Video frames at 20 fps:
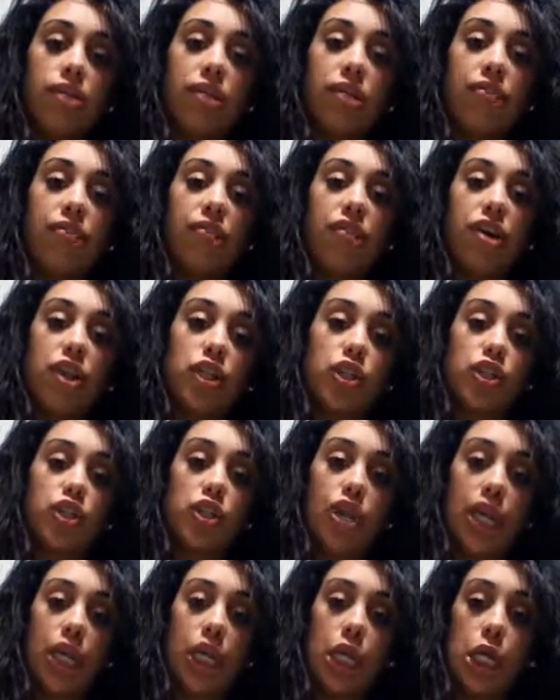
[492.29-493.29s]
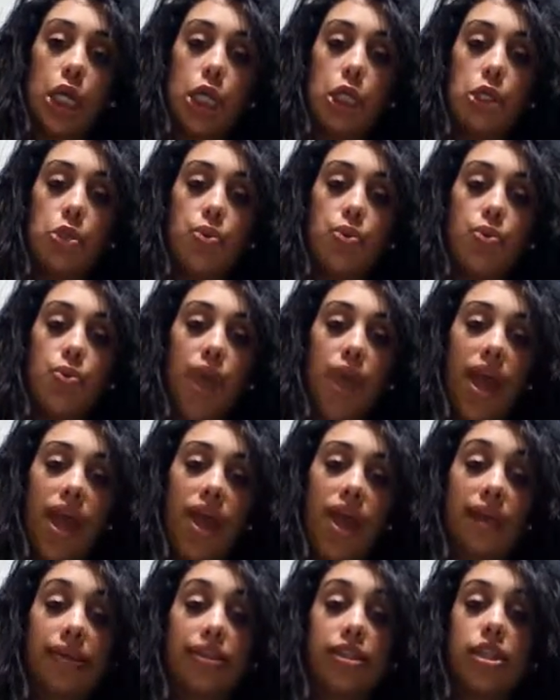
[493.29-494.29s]
fresh and new
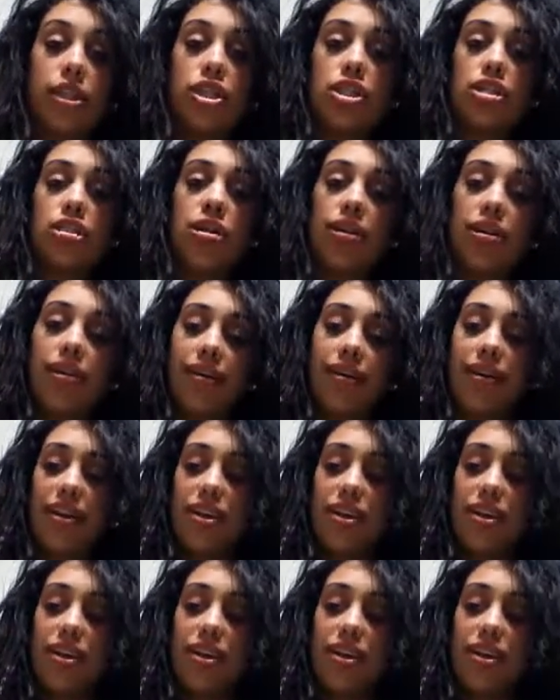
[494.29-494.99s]
and young.